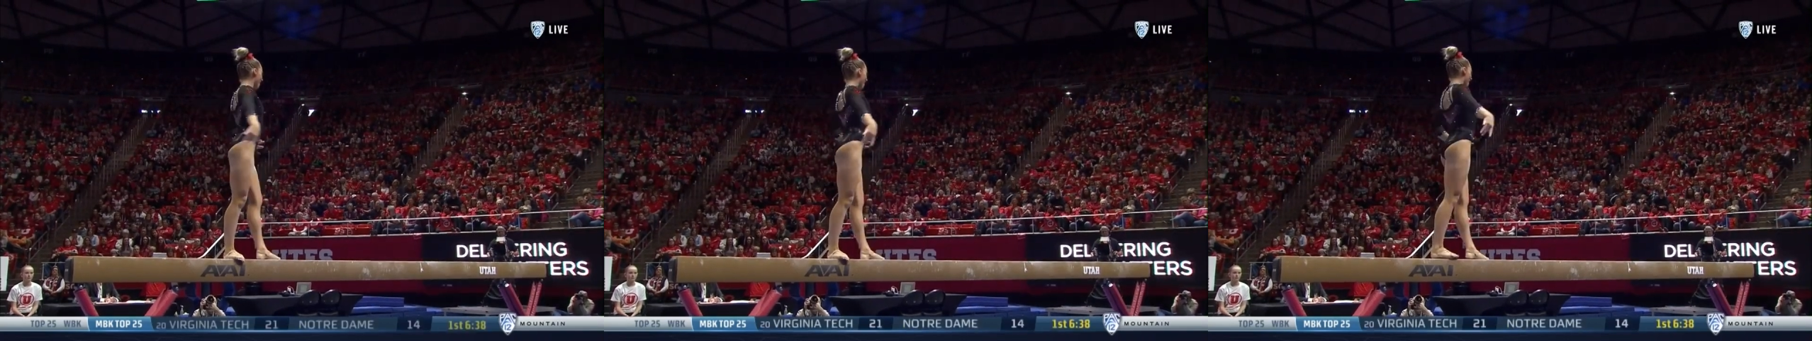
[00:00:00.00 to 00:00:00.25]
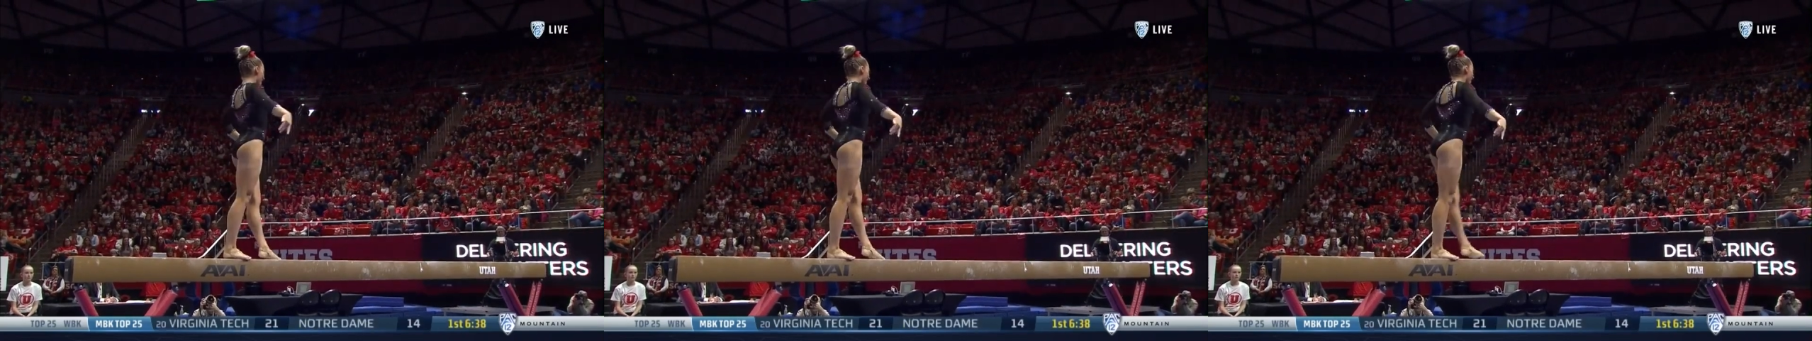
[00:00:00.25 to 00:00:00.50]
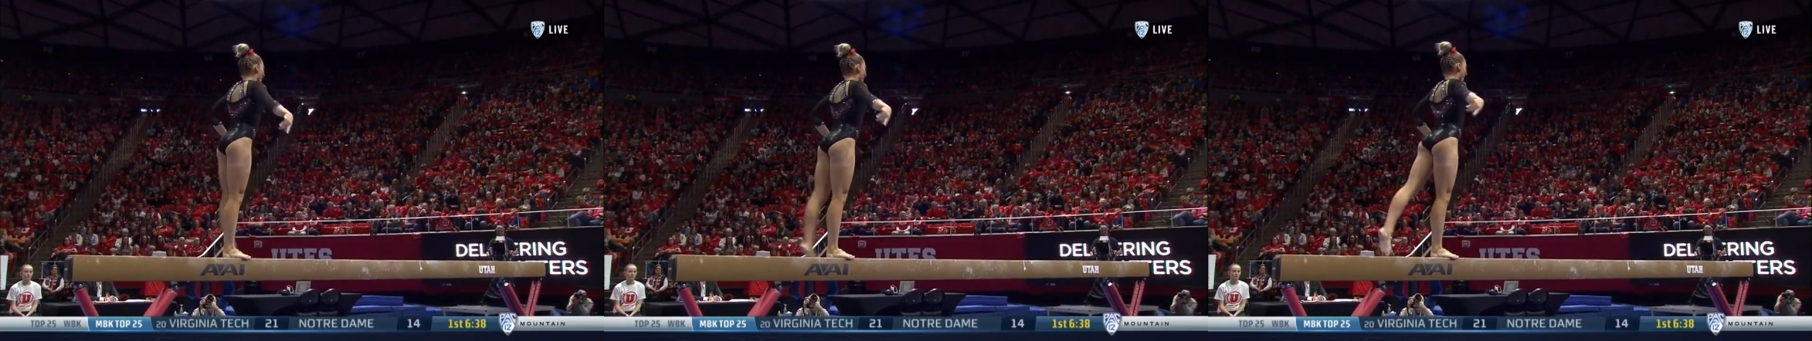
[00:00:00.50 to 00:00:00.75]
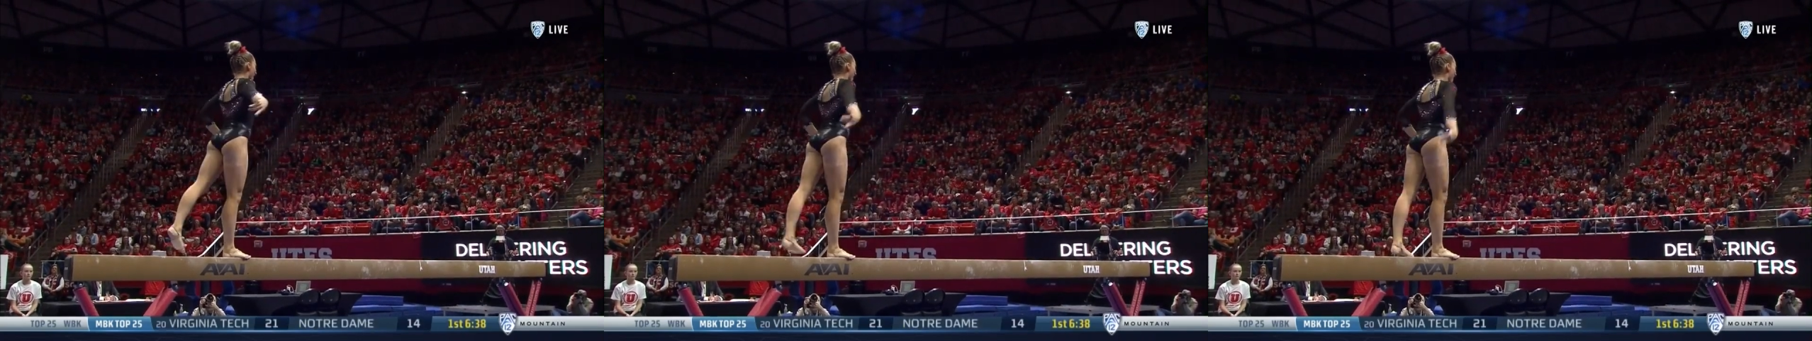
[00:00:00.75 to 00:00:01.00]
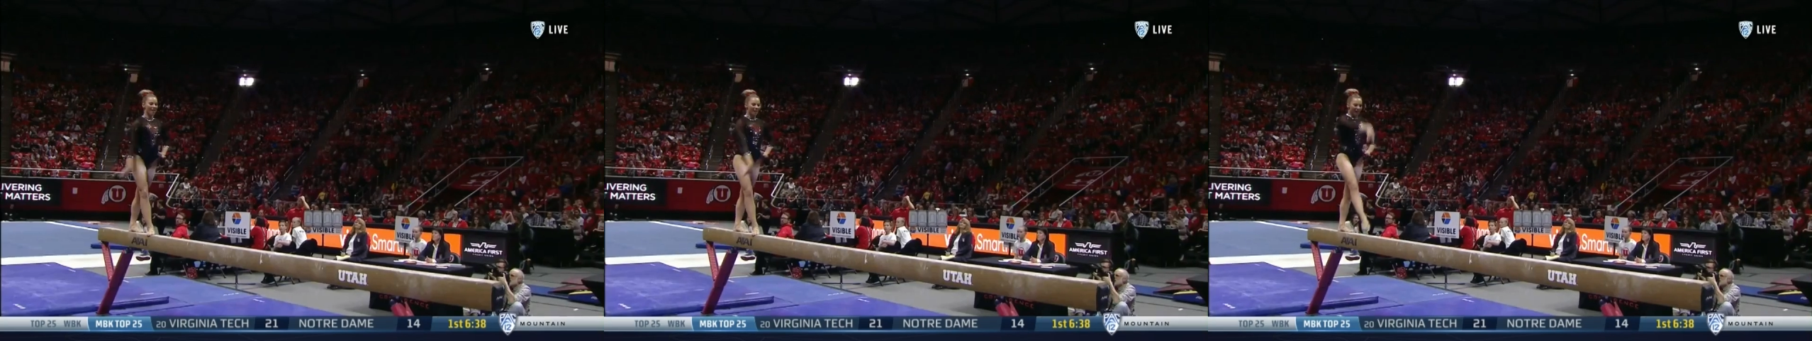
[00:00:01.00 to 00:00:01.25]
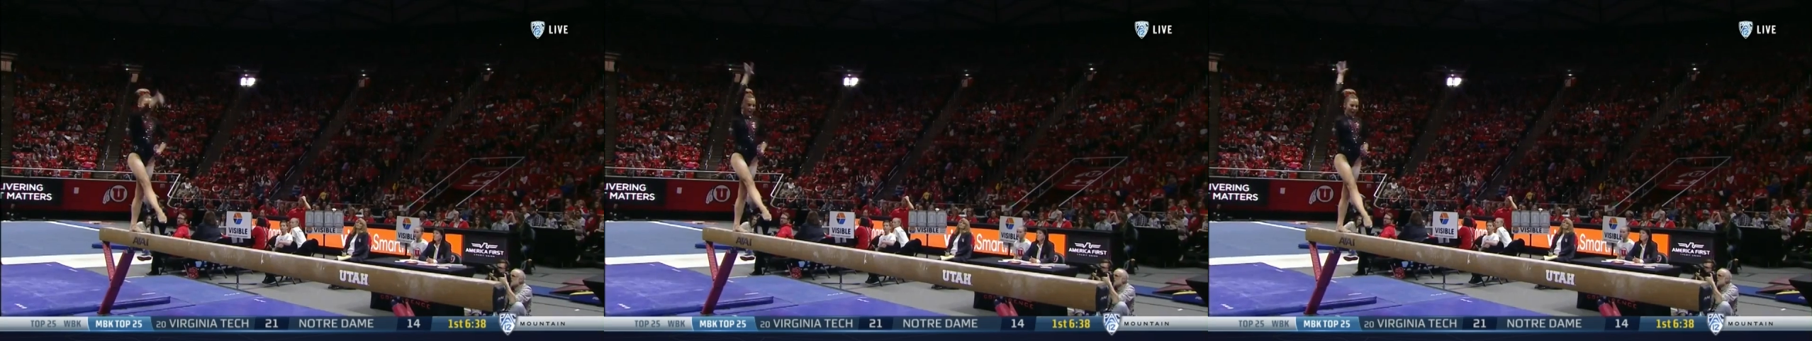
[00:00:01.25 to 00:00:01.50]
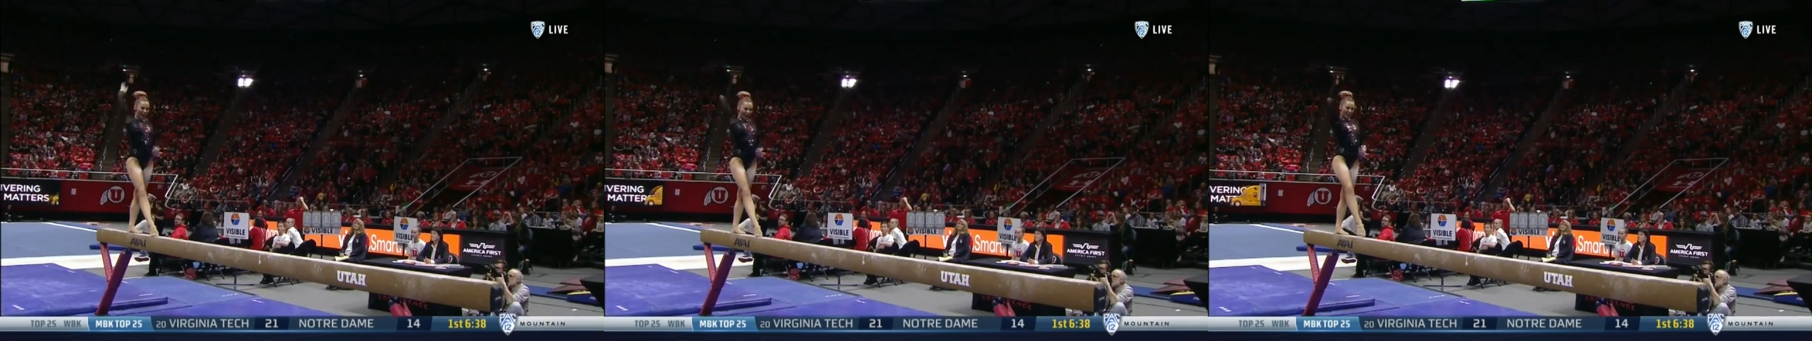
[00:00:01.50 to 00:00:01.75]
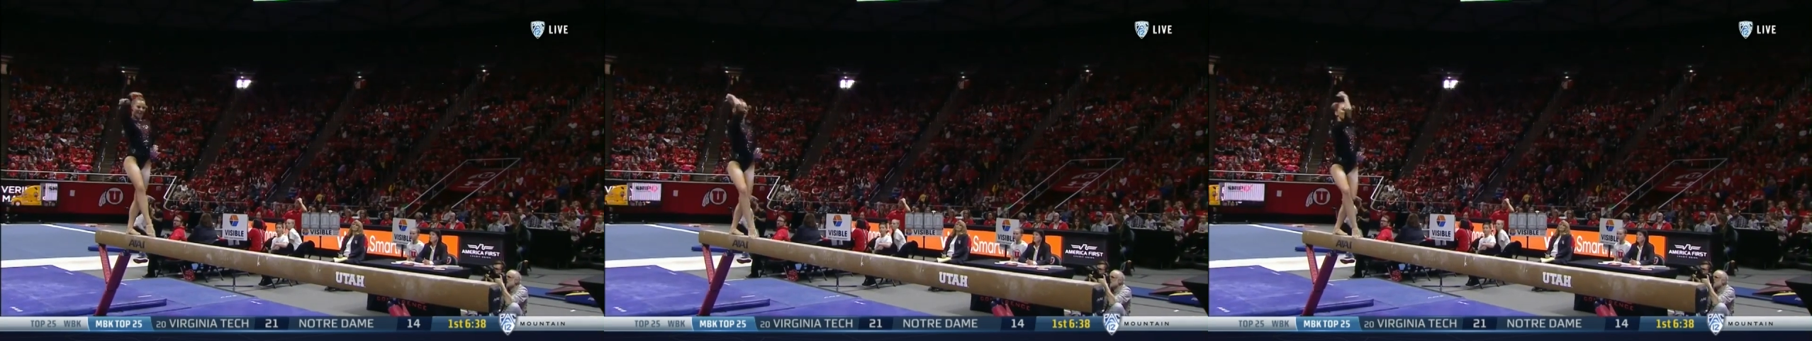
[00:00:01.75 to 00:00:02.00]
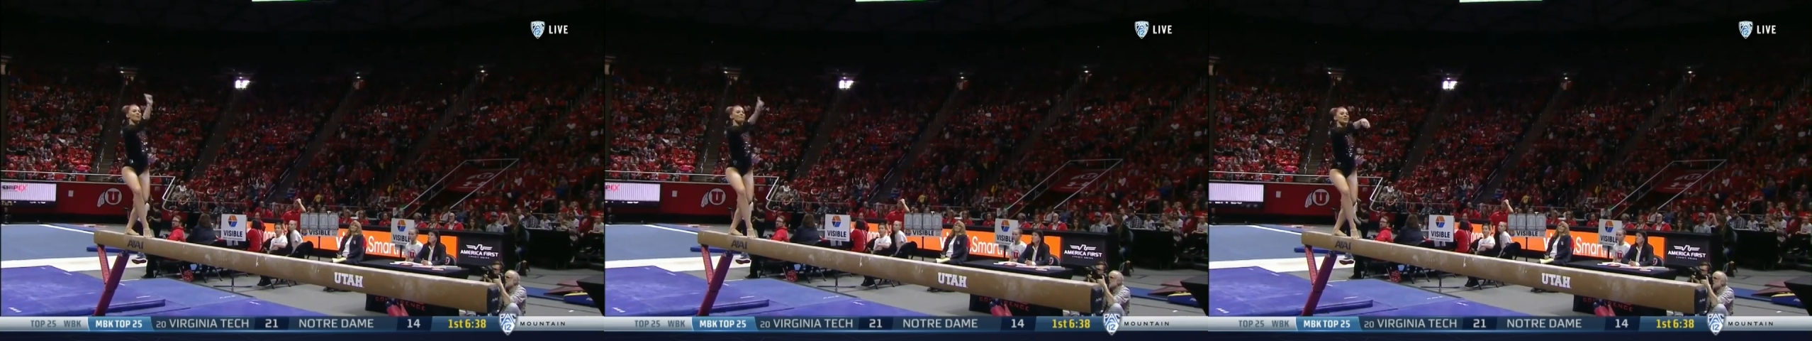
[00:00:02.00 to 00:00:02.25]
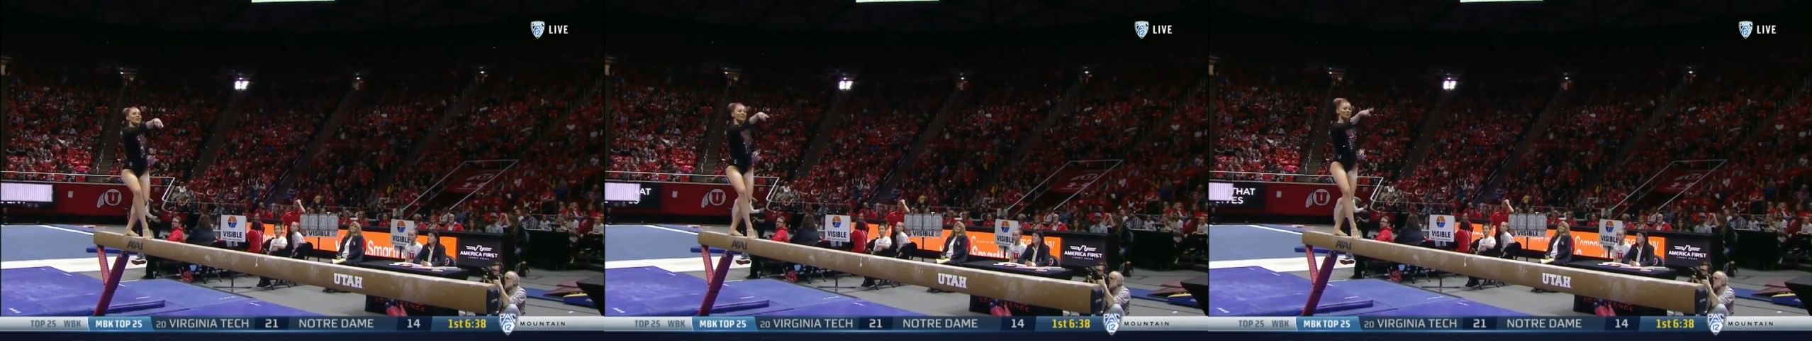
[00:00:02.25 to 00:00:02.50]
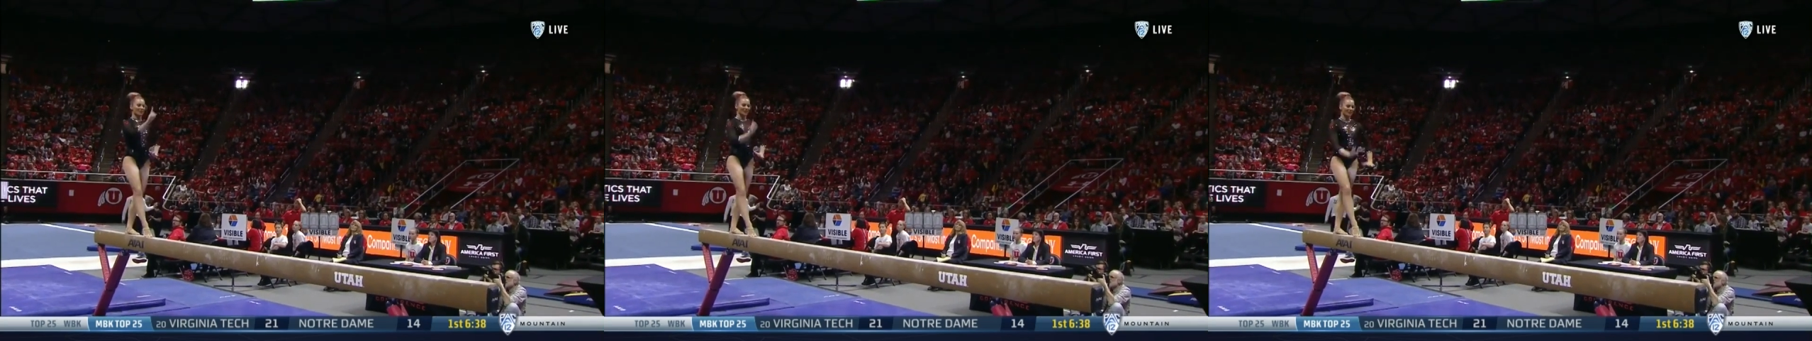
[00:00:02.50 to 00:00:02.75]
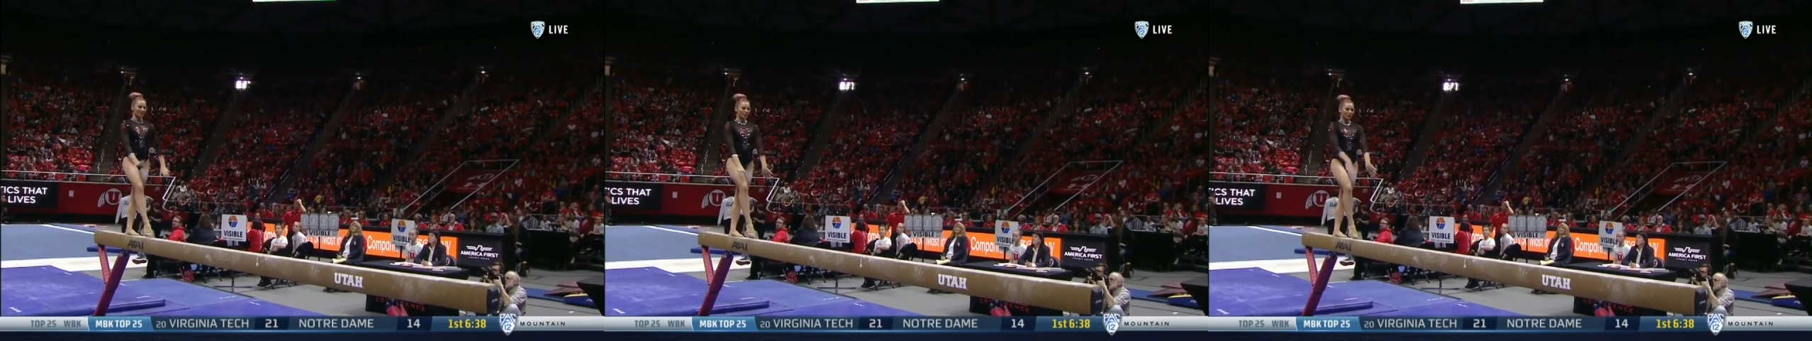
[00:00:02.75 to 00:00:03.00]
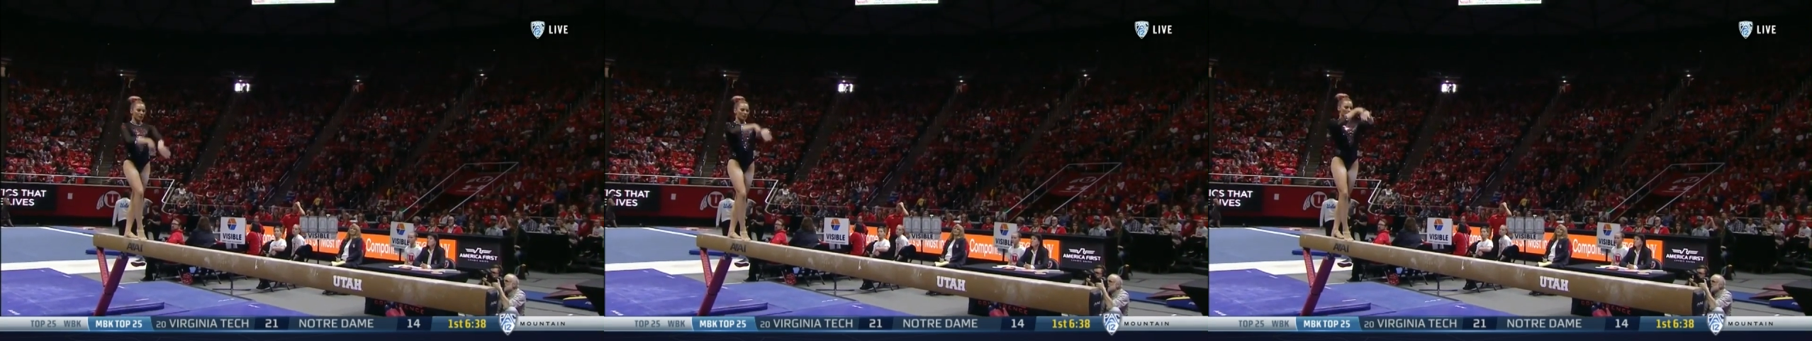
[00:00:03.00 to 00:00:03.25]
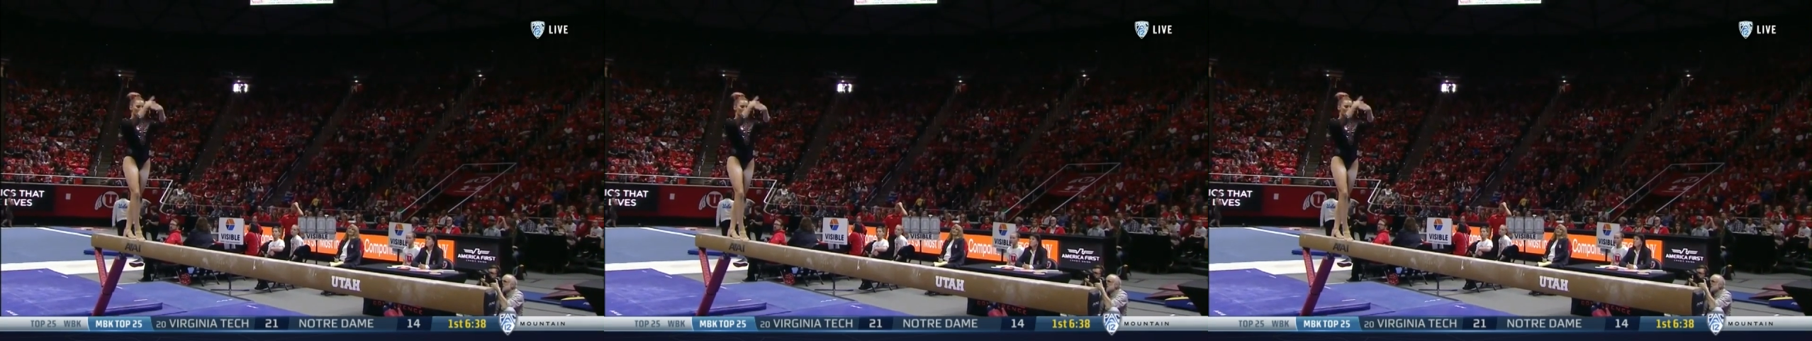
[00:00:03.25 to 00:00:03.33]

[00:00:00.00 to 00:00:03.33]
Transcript: [unreadable: no face in view]